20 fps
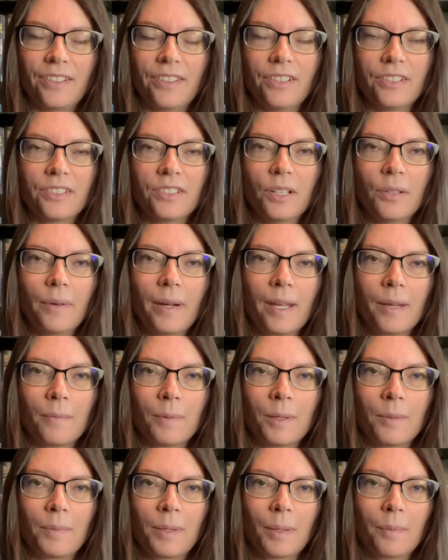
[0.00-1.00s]
There's no way I'm
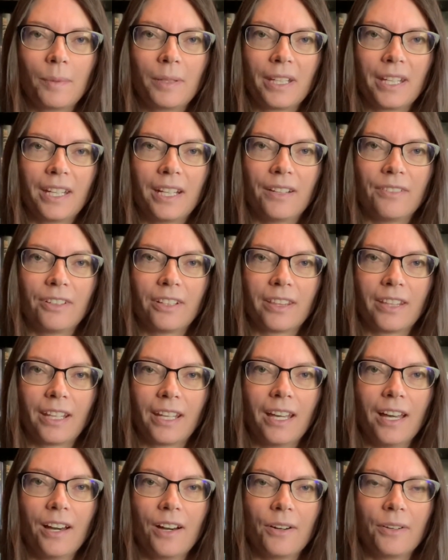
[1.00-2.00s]
going to be able to get
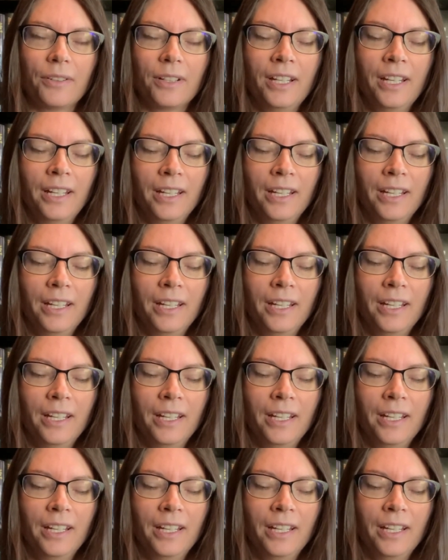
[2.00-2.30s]
everything out